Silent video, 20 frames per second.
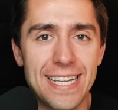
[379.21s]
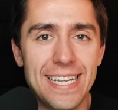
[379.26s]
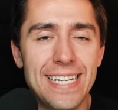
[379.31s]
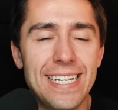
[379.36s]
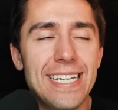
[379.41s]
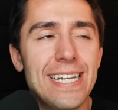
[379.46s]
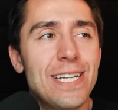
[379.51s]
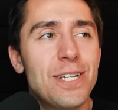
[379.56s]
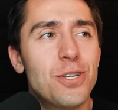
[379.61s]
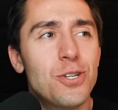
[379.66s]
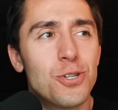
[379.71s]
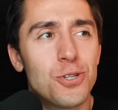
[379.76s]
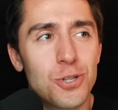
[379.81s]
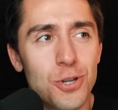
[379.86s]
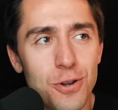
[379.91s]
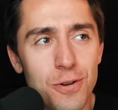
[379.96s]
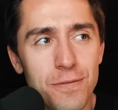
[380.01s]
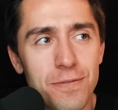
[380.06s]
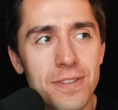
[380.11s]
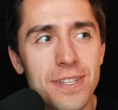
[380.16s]
He
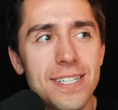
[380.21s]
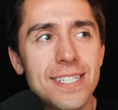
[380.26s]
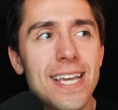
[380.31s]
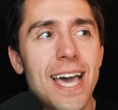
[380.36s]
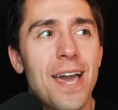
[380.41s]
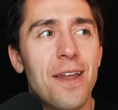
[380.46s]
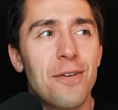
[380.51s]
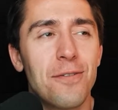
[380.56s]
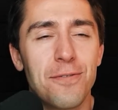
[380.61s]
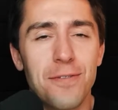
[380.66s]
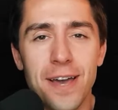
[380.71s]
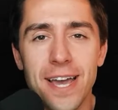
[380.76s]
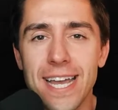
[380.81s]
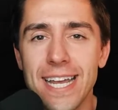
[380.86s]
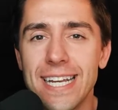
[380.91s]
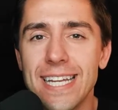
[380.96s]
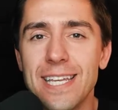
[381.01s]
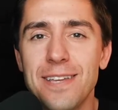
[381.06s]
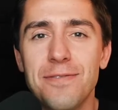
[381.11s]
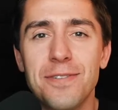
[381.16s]
deserved the title
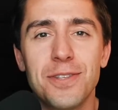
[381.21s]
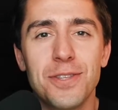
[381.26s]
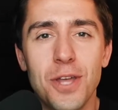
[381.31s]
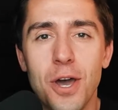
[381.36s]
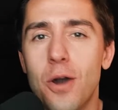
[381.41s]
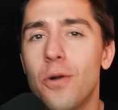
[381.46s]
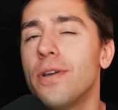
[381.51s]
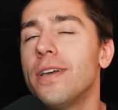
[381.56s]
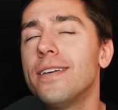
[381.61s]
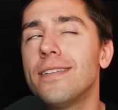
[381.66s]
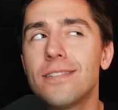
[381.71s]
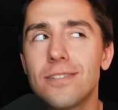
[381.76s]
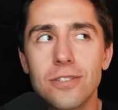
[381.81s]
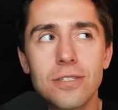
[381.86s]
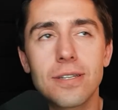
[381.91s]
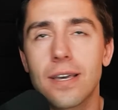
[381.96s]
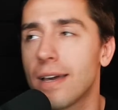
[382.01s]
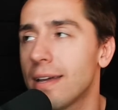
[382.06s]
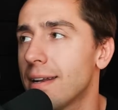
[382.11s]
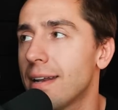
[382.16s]
fight, even though he had
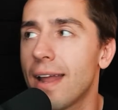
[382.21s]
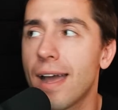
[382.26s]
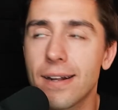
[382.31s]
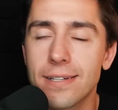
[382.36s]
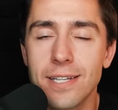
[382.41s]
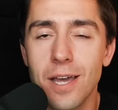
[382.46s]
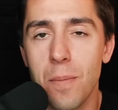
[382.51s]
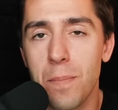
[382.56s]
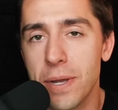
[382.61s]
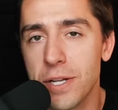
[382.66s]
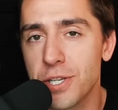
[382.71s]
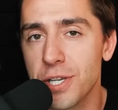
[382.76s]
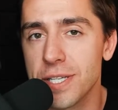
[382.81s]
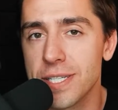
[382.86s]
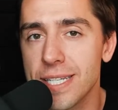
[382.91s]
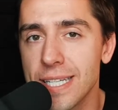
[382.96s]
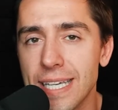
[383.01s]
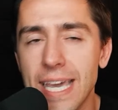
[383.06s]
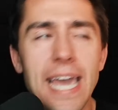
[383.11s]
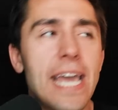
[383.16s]
just gotten knocked out by
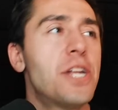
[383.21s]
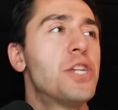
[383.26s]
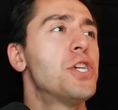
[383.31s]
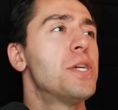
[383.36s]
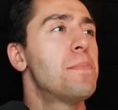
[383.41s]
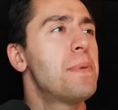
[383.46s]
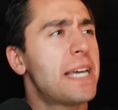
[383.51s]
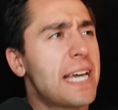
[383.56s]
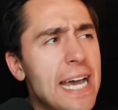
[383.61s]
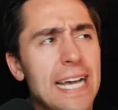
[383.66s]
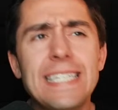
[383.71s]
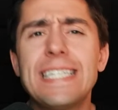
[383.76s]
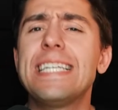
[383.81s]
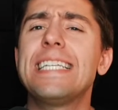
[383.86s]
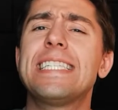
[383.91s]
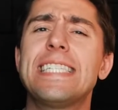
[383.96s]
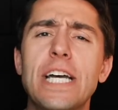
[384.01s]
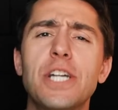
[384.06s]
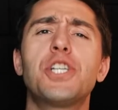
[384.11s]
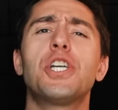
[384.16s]
Justin Gaethje, because
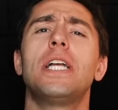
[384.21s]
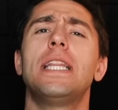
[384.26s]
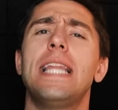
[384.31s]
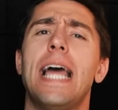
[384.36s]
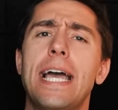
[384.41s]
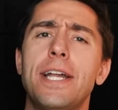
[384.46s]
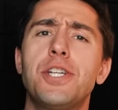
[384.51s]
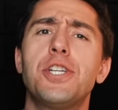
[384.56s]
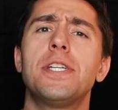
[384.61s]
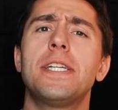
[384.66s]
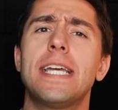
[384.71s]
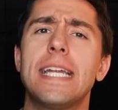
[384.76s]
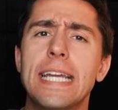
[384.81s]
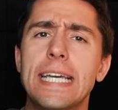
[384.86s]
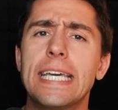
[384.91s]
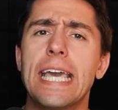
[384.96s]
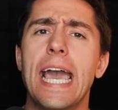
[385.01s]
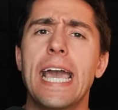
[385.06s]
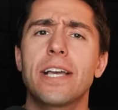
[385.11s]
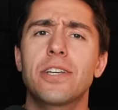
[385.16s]
he's such a legend and
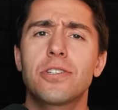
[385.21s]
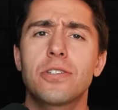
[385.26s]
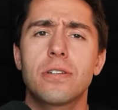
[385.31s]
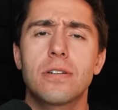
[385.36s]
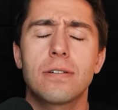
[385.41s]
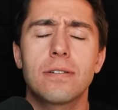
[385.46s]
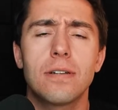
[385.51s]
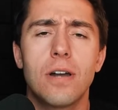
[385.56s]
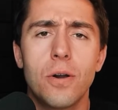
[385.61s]
a gangster.